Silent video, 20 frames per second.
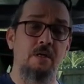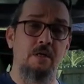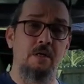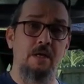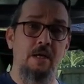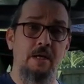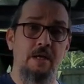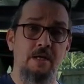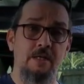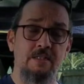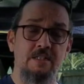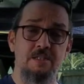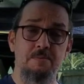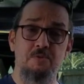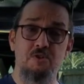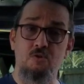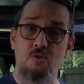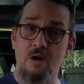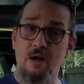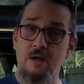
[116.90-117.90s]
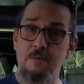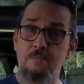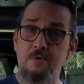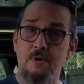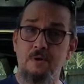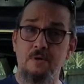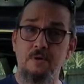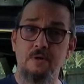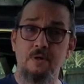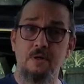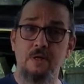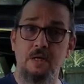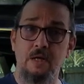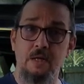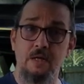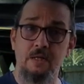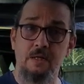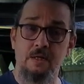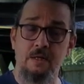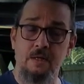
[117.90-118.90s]
and subscribe
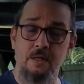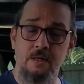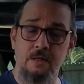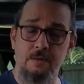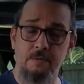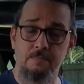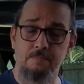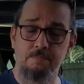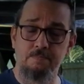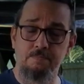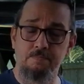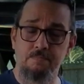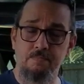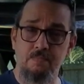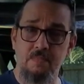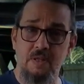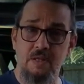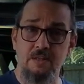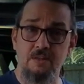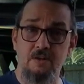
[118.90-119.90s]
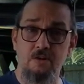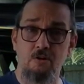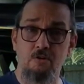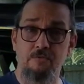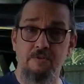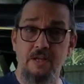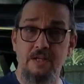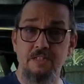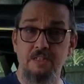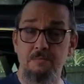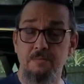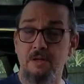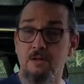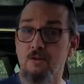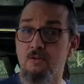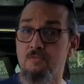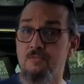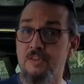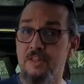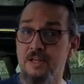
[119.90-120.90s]
and hit the notification bell
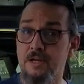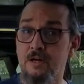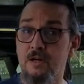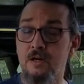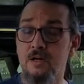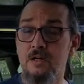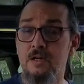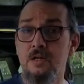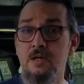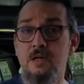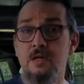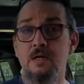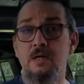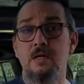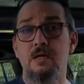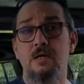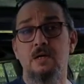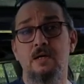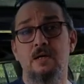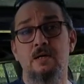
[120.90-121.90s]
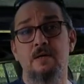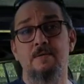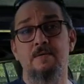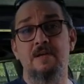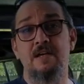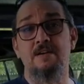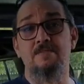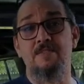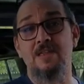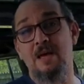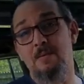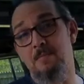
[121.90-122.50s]
over there. If that